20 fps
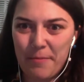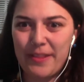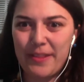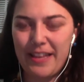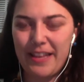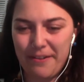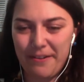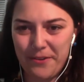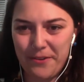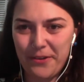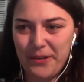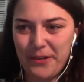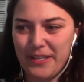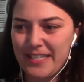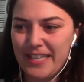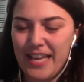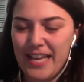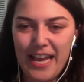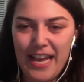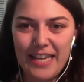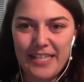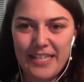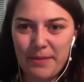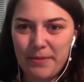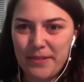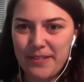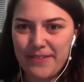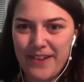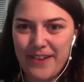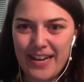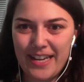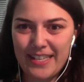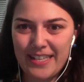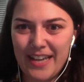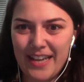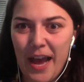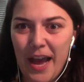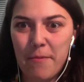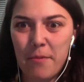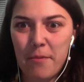but then of course it jumps around in
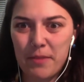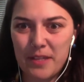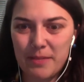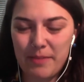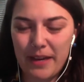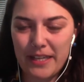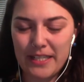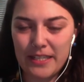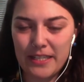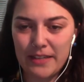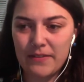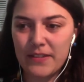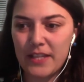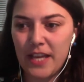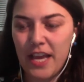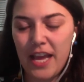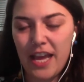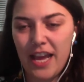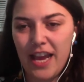time and perspectives